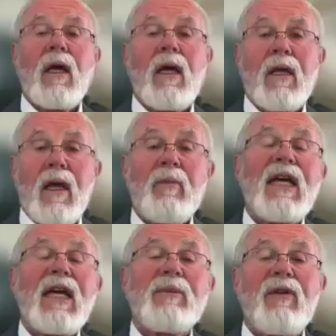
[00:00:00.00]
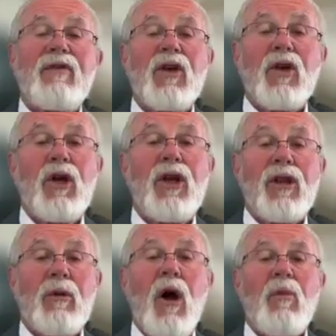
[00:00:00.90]
it makes me feel good in
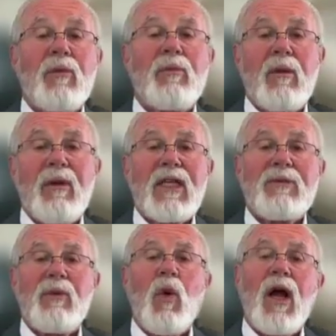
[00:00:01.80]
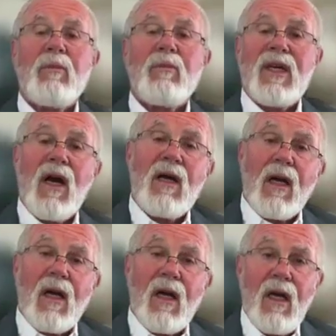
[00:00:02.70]
the moment, but it makes me want to be
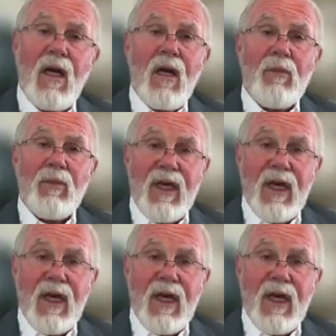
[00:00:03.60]
younger because,